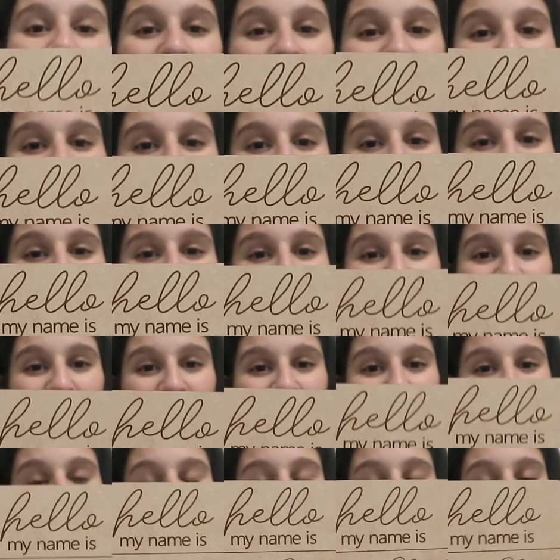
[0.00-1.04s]
my name is
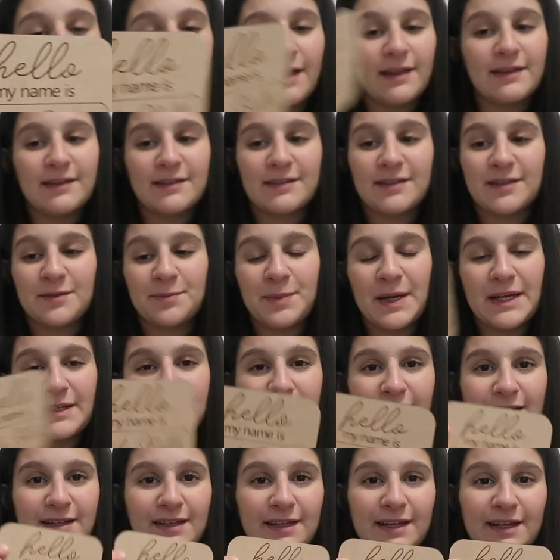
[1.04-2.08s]
Mila Bella," and this is
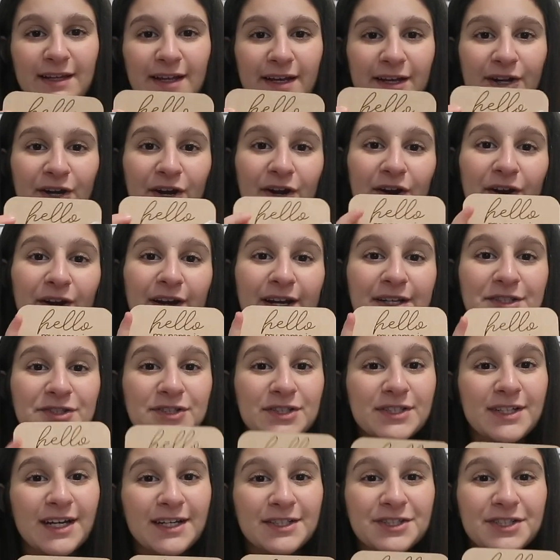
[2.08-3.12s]
basically like her
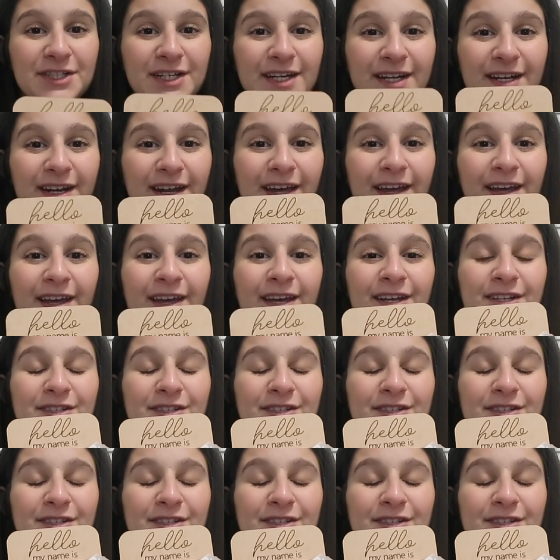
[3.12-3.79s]
introduction